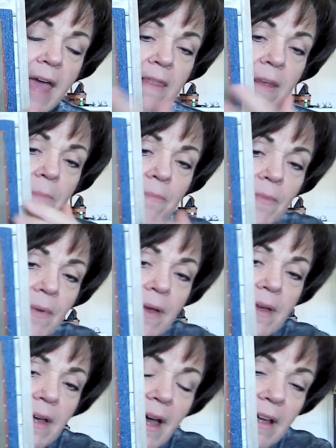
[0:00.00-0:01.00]
And
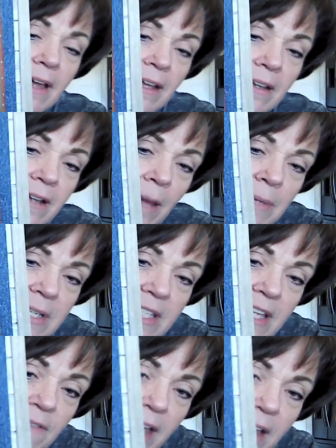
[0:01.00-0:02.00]
I'm going to
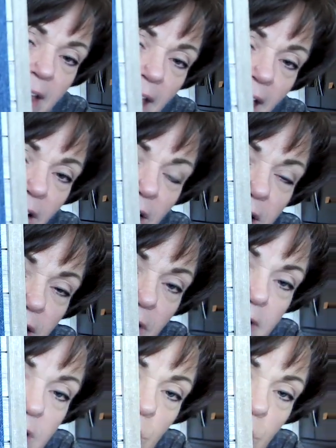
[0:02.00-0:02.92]
see how clear this